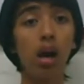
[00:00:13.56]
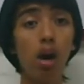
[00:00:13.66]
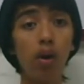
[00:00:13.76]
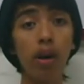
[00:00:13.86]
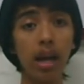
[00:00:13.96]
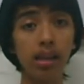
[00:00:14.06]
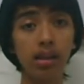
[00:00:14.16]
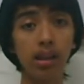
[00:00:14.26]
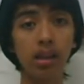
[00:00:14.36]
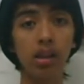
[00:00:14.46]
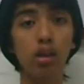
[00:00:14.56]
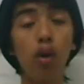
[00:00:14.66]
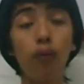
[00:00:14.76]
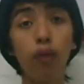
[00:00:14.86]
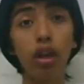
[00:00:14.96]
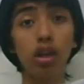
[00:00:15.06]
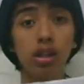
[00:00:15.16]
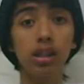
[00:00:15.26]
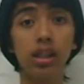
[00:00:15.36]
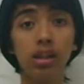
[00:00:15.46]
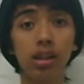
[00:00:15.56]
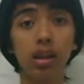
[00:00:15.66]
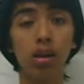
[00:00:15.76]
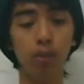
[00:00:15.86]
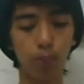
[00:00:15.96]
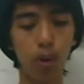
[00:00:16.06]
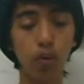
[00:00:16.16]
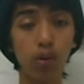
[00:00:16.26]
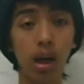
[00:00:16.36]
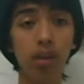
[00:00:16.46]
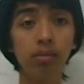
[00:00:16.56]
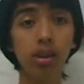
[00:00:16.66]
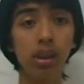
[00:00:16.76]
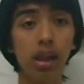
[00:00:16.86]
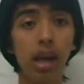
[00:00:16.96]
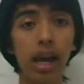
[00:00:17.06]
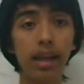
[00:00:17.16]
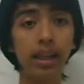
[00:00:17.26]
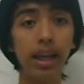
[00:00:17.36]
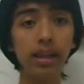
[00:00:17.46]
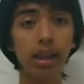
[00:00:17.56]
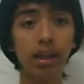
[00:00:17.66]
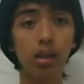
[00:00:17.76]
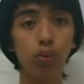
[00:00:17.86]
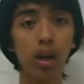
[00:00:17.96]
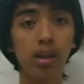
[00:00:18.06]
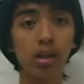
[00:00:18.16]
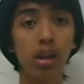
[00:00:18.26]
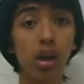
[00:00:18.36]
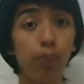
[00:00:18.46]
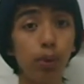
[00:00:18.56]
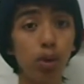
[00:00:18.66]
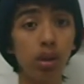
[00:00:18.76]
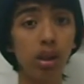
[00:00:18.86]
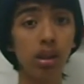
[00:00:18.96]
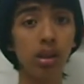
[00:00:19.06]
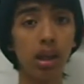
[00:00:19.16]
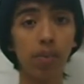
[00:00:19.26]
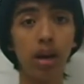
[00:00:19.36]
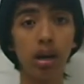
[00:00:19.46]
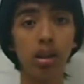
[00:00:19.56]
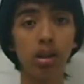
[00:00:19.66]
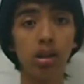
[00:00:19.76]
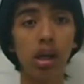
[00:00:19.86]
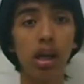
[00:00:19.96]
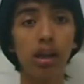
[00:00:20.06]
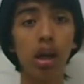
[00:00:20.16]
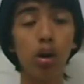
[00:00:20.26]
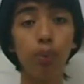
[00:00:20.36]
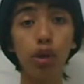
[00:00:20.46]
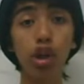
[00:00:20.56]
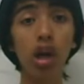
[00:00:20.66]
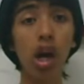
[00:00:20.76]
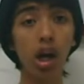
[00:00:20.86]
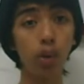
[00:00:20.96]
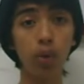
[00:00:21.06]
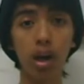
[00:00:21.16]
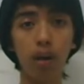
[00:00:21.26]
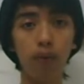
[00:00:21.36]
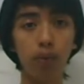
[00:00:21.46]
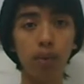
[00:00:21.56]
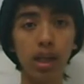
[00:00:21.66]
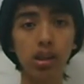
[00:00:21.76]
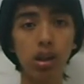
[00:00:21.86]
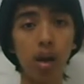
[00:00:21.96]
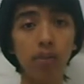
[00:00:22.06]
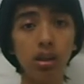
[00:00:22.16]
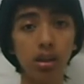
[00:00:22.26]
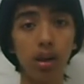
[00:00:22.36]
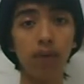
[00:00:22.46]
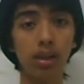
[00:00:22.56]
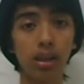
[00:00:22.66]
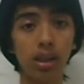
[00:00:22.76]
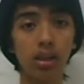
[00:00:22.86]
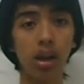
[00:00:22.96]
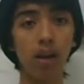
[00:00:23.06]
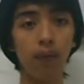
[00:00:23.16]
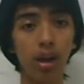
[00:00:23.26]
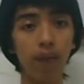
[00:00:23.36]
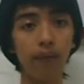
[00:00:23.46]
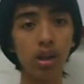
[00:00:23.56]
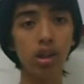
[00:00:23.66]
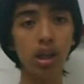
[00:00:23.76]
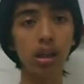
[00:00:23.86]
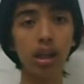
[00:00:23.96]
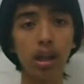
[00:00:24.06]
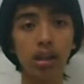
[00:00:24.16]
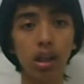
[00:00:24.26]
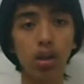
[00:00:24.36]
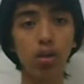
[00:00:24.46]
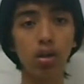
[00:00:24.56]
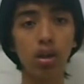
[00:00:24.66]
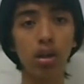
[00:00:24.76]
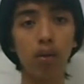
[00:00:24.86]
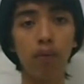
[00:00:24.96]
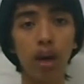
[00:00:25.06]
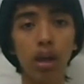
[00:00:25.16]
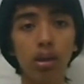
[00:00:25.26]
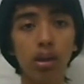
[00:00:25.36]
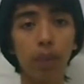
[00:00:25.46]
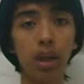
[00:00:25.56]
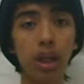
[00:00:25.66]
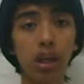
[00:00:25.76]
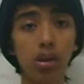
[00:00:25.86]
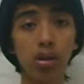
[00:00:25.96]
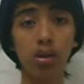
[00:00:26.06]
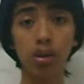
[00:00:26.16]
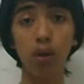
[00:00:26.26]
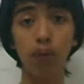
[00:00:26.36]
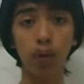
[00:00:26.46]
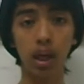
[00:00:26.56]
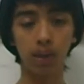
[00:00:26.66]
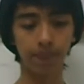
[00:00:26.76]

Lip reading: OS is a software consisting of programs and data that runs on the computers and manage the computer hardware and provides common services for the efficient execution of various application software.